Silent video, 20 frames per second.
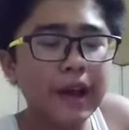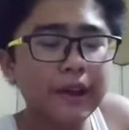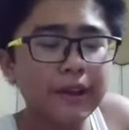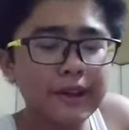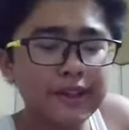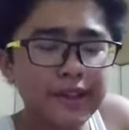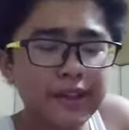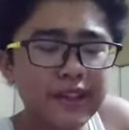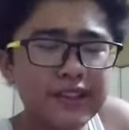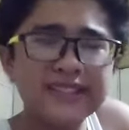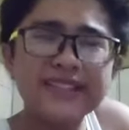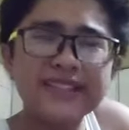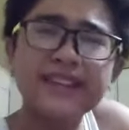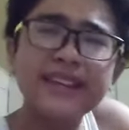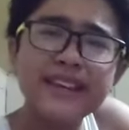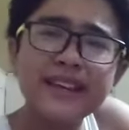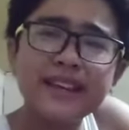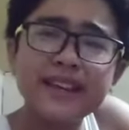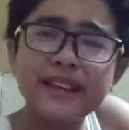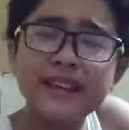I think
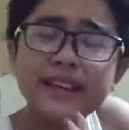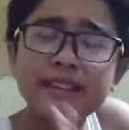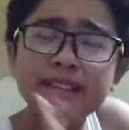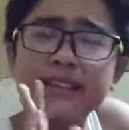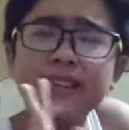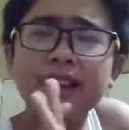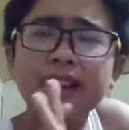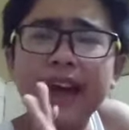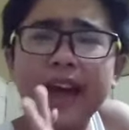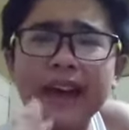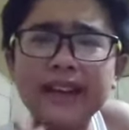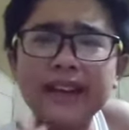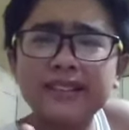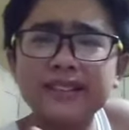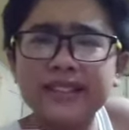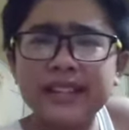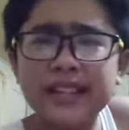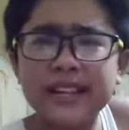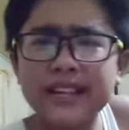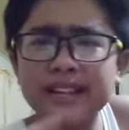he's in the
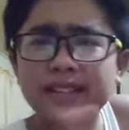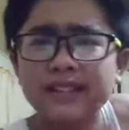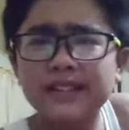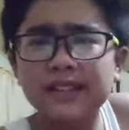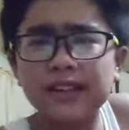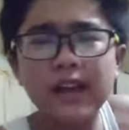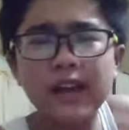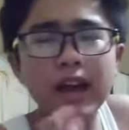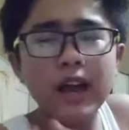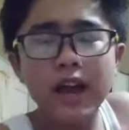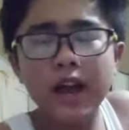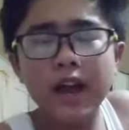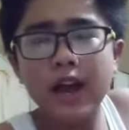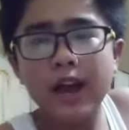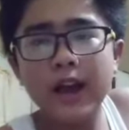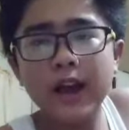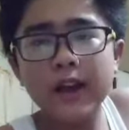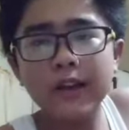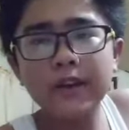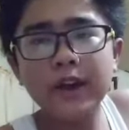STs.
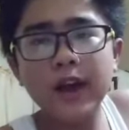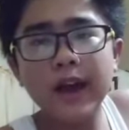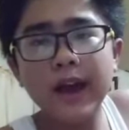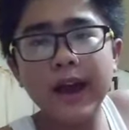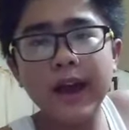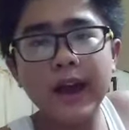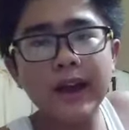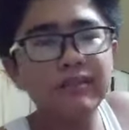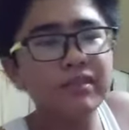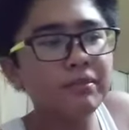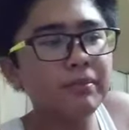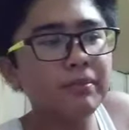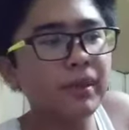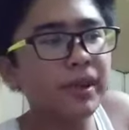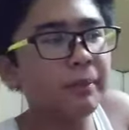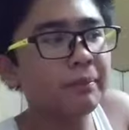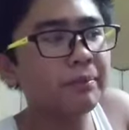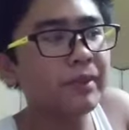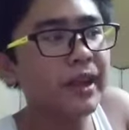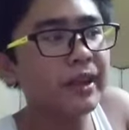I don't know. I haven't been
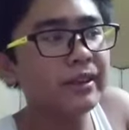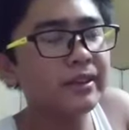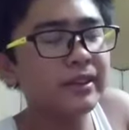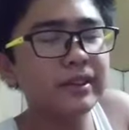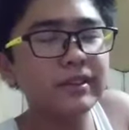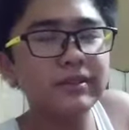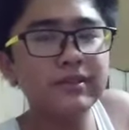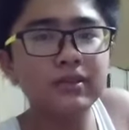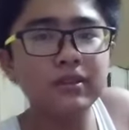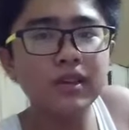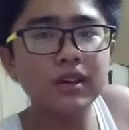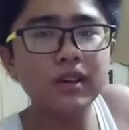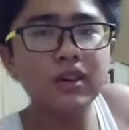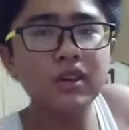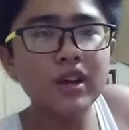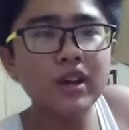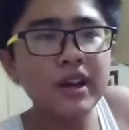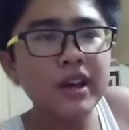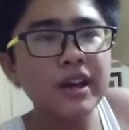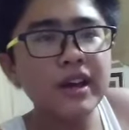updated.
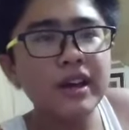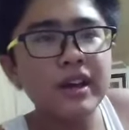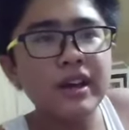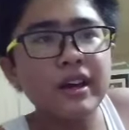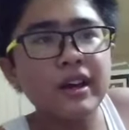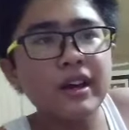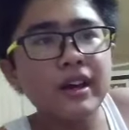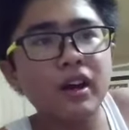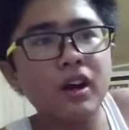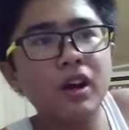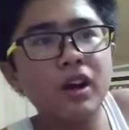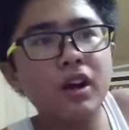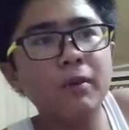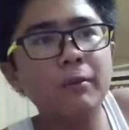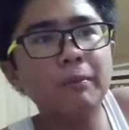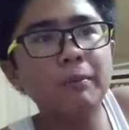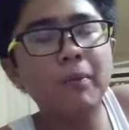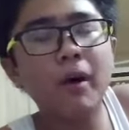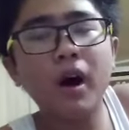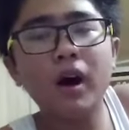So,
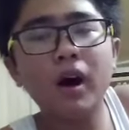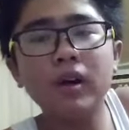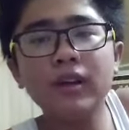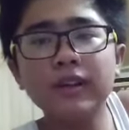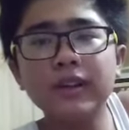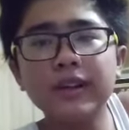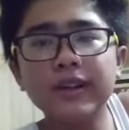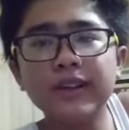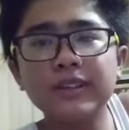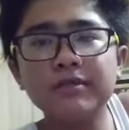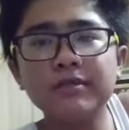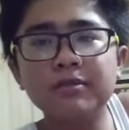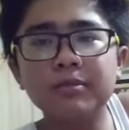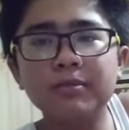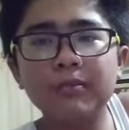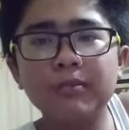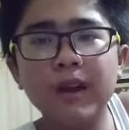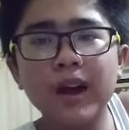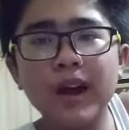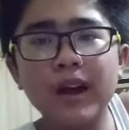Paul is
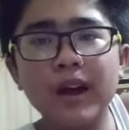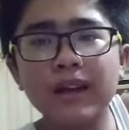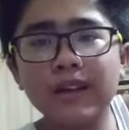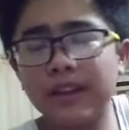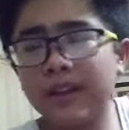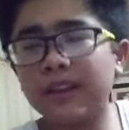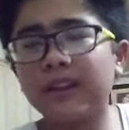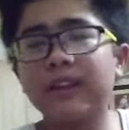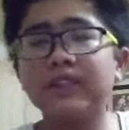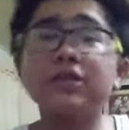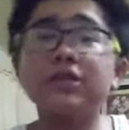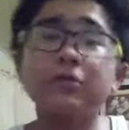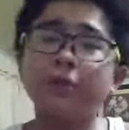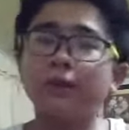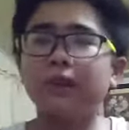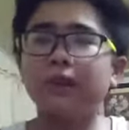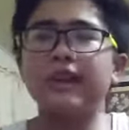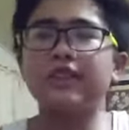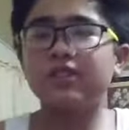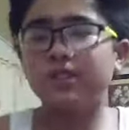my
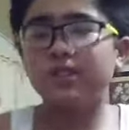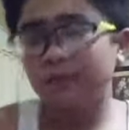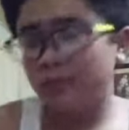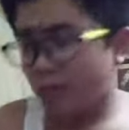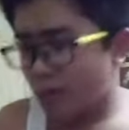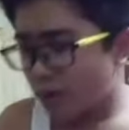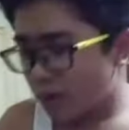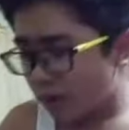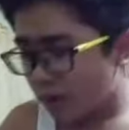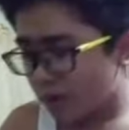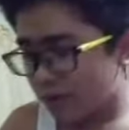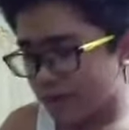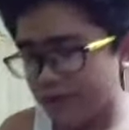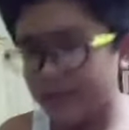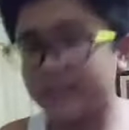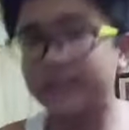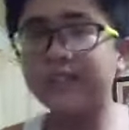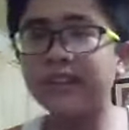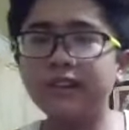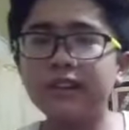inspiration for
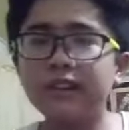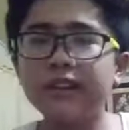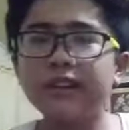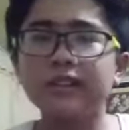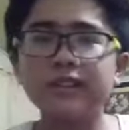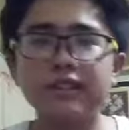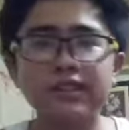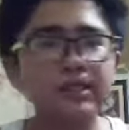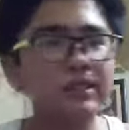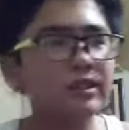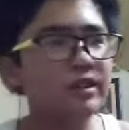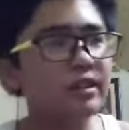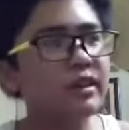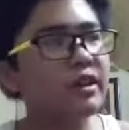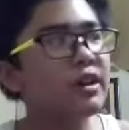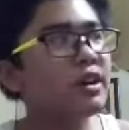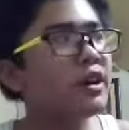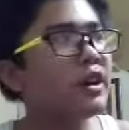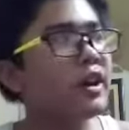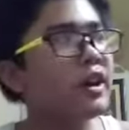this series,
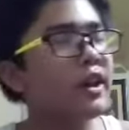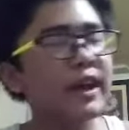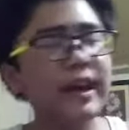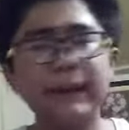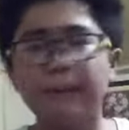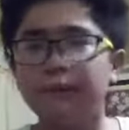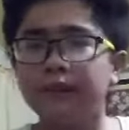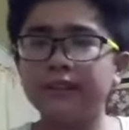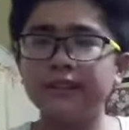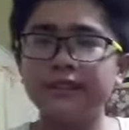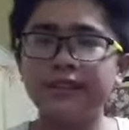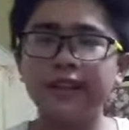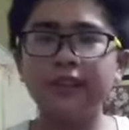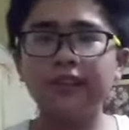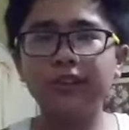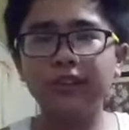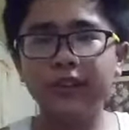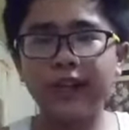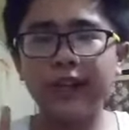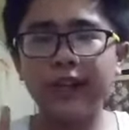and I'm gonna decide
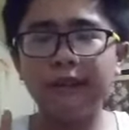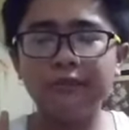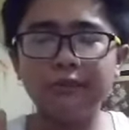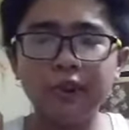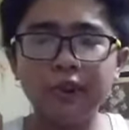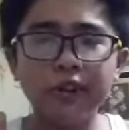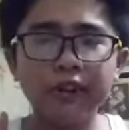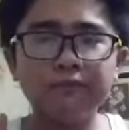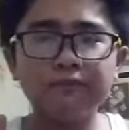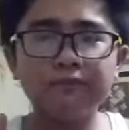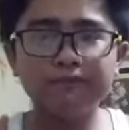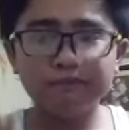on the name for it.